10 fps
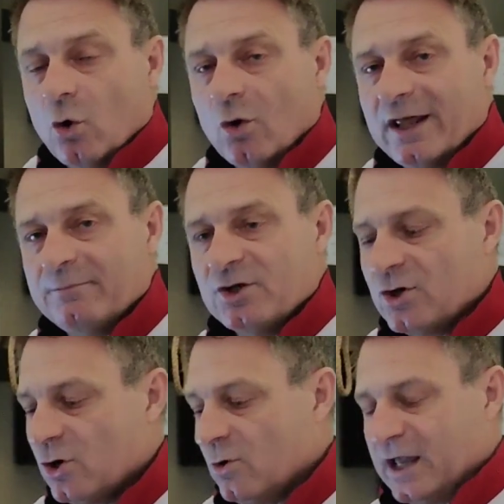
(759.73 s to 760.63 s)
Or let me
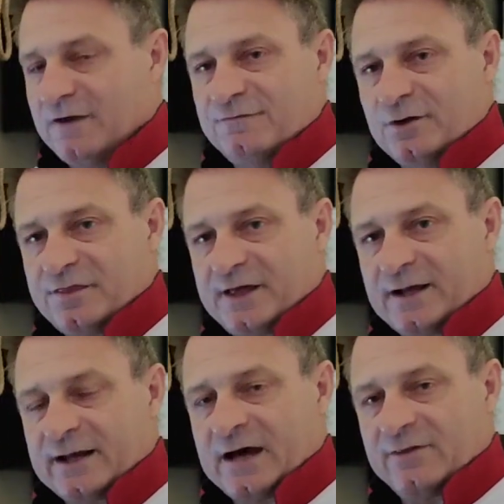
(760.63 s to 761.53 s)
know if you
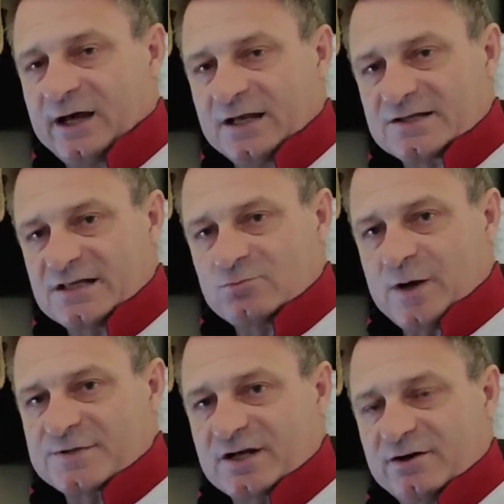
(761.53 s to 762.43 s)
think now that as these
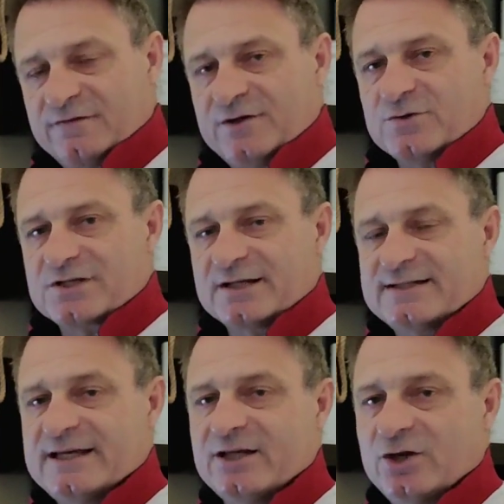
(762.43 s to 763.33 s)
website reviews
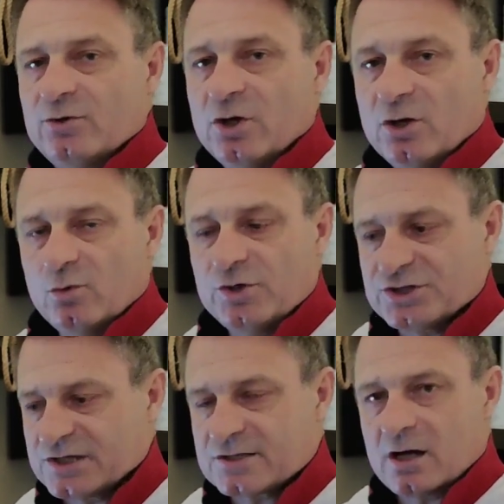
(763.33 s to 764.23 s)
continue, we
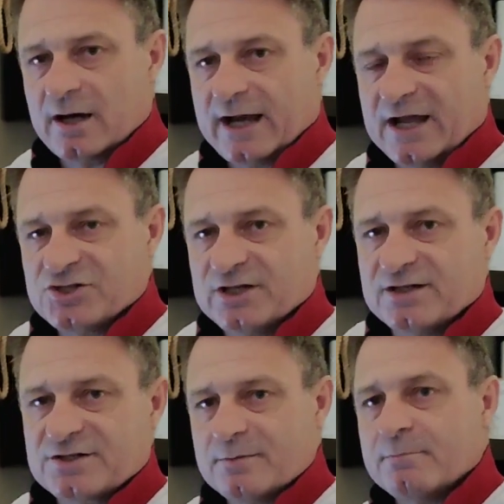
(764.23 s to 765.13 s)
should start edging
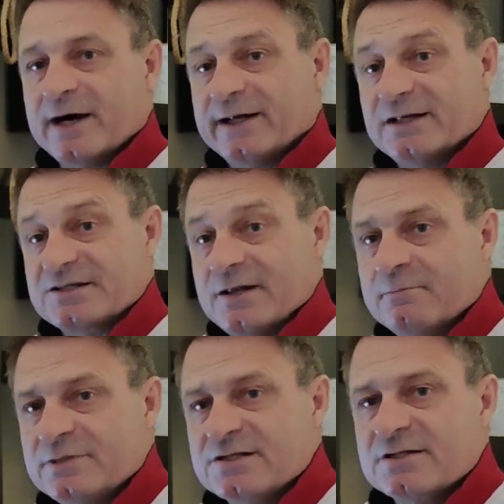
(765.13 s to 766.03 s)
into the minus
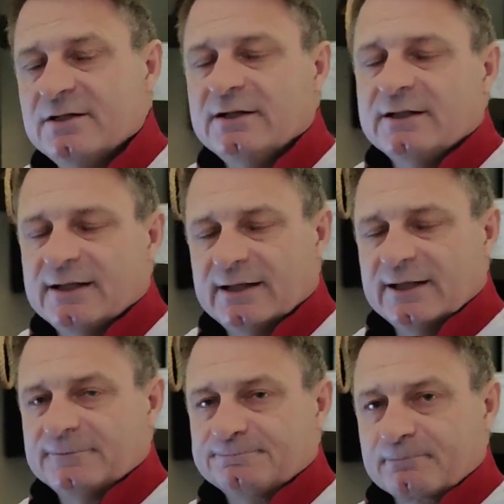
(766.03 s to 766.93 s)
numbers
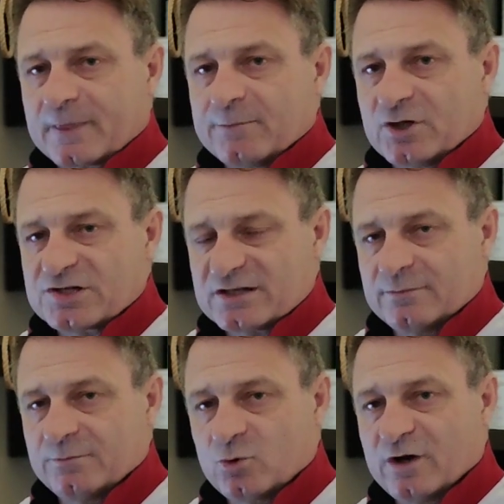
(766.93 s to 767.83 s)
um, because
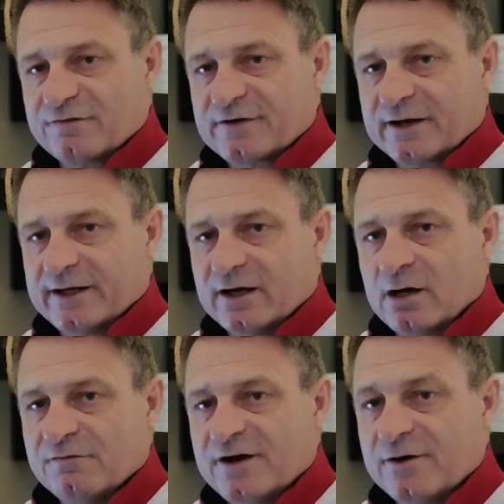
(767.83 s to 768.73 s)
some of them, quite frankly,
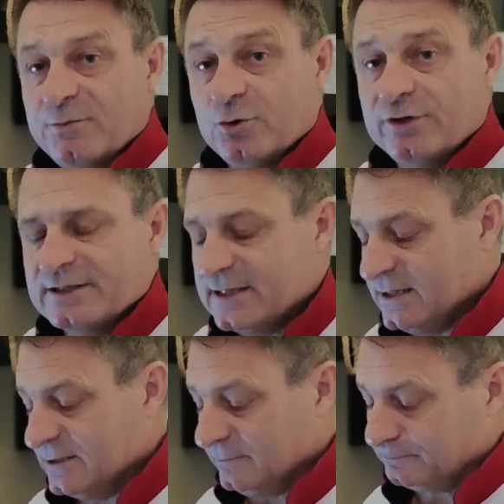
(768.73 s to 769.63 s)
are very poor
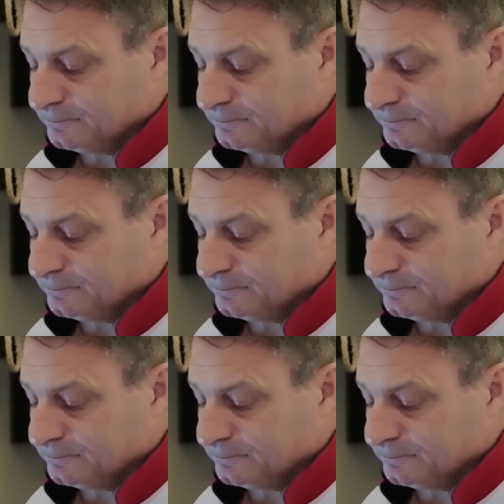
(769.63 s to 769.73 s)
indeed.